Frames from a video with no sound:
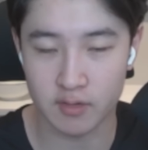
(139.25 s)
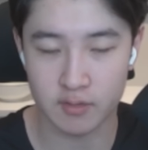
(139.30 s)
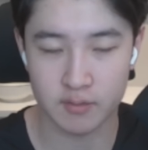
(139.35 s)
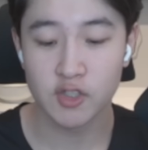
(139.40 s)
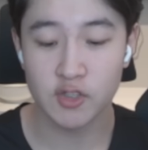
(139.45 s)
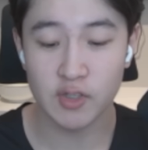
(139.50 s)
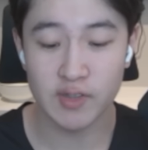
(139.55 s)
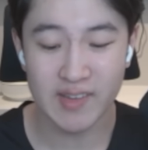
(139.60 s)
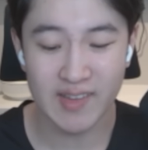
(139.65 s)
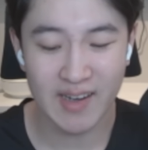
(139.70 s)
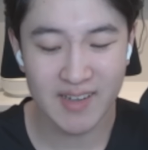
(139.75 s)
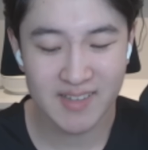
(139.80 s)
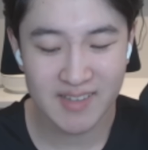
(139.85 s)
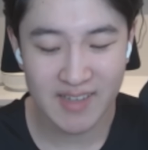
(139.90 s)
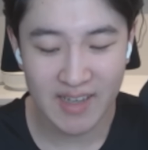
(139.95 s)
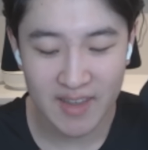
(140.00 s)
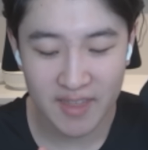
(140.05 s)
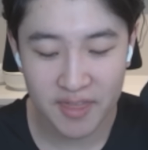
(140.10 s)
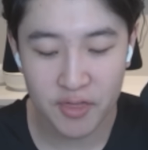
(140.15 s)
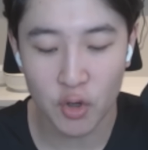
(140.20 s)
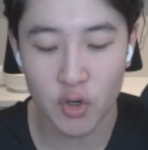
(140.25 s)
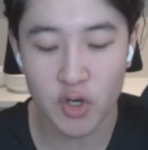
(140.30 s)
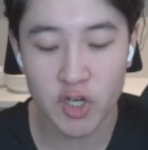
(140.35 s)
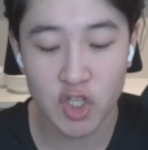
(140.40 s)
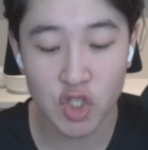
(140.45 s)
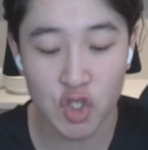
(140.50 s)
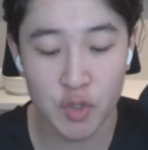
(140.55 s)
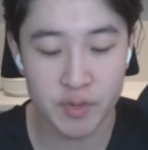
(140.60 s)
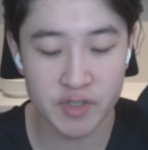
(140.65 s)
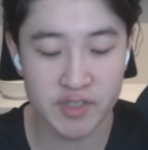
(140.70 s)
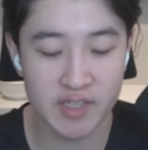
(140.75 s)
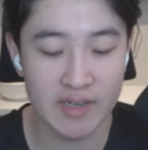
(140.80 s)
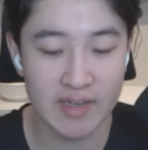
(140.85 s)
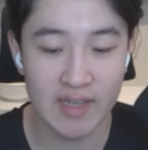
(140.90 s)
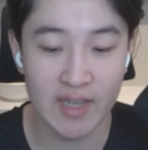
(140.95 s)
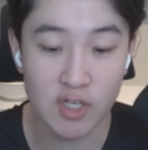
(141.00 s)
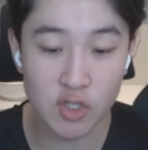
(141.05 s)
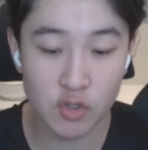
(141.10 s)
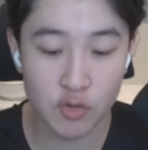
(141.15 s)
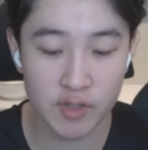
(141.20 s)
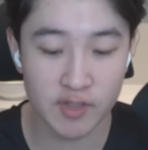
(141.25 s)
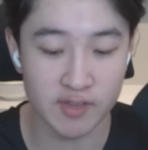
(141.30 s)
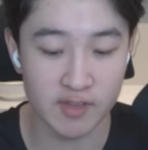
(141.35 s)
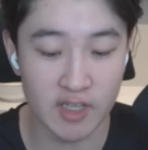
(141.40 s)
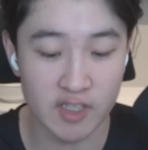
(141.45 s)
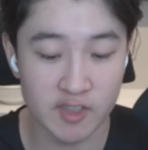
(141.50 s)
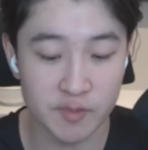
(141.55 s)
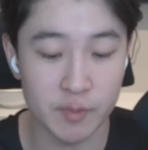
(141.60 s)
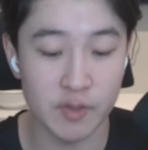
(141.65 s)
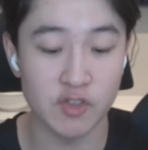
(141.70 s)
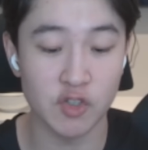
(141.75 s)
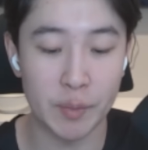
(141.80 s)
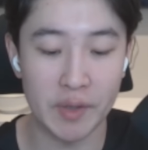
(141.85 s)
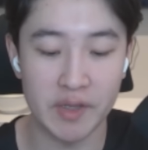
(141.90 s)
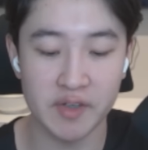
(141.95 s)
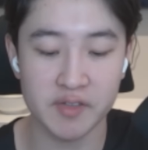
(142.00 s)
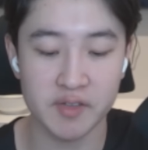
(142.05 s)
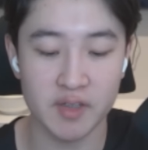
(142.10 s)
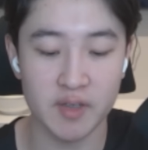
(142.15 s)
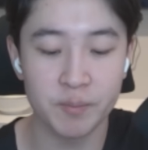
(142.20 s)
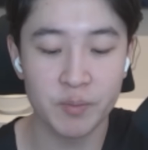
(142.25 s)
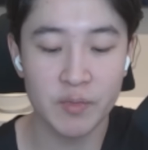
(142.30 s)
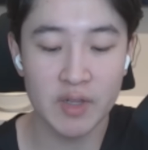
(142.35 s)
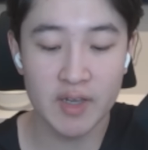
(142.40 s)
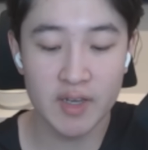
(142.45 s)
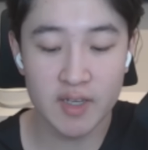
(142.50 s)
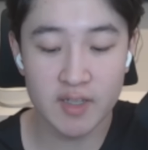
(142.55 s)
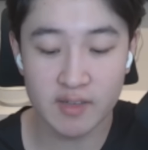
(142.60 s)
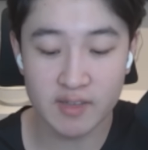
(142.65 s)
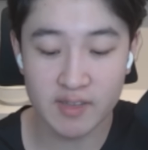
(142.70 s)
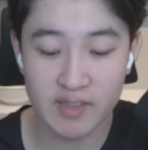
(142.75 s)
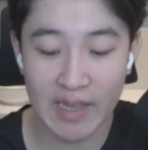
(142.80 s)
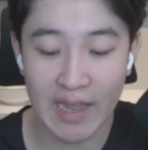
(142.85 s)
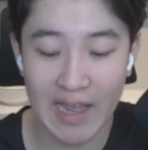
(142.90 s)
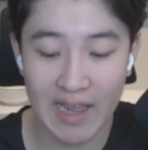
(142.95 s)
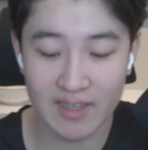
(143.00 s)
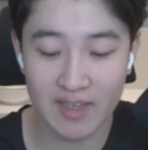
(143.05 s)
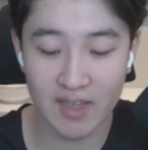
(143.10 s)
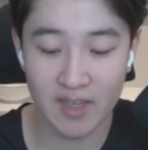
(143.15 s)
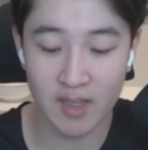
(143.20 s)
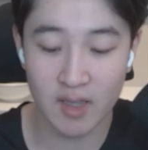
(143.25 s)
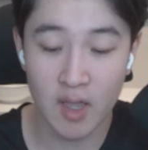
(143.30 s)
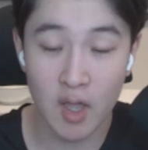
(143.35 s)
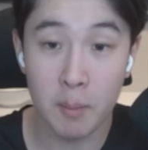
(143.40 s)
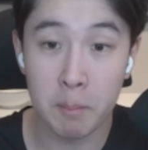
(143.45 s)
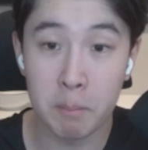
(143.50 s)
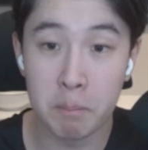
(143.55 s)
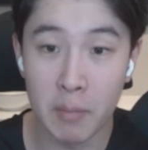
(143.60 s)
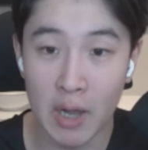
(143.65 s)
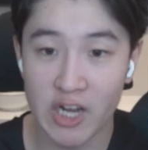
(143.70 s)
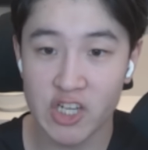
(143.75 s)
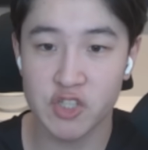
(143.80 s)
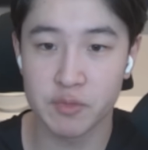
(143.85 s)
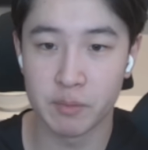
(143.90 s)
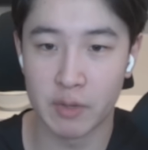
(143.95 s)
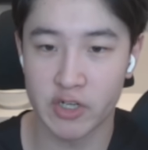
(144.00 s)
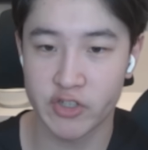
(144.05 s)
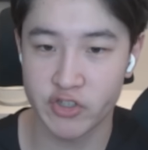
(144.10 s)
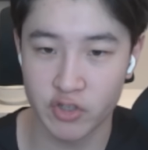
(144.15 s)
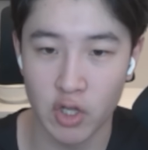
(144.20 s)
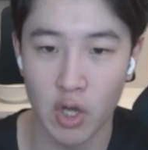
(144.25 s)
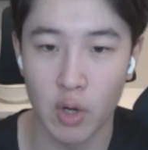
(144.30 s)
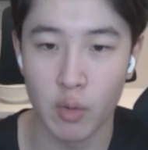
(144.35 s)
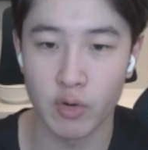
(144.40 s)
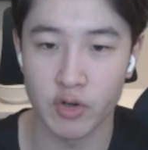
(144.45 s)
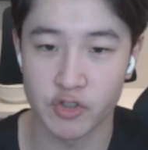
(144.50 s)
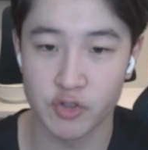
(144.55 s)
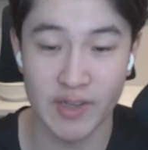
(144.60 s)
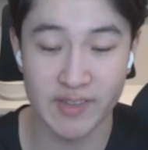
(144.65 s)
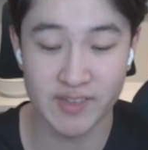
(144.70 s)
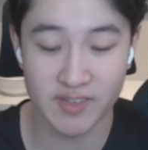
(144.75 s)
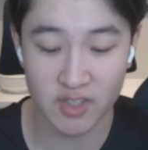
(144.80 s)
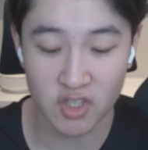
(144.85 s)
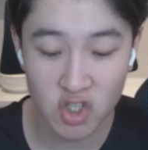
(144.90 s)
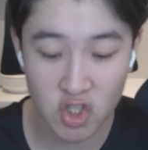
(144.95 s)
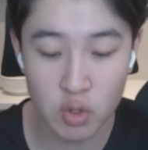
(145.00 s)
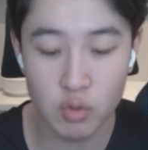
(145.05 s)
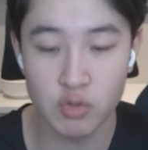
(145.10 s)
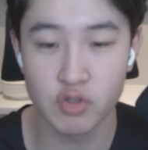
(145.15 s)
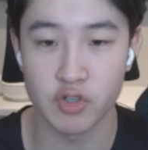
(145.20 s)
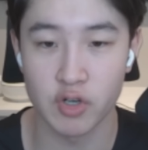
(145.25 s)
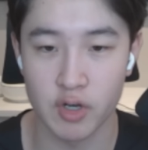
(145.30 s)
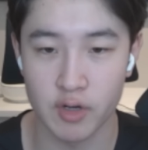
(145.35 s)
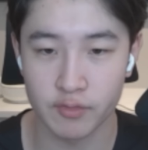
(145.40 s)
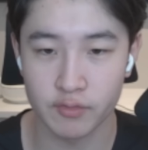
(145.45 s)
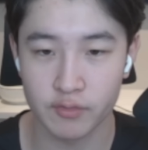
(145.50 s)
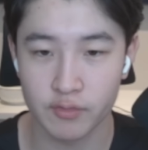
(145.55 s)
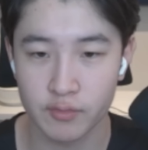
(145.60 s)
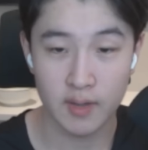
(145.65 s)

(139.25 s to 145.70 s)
So that is a 32% increase in hit speed. So basically, he's attacking much slower. So that's a huge nerf.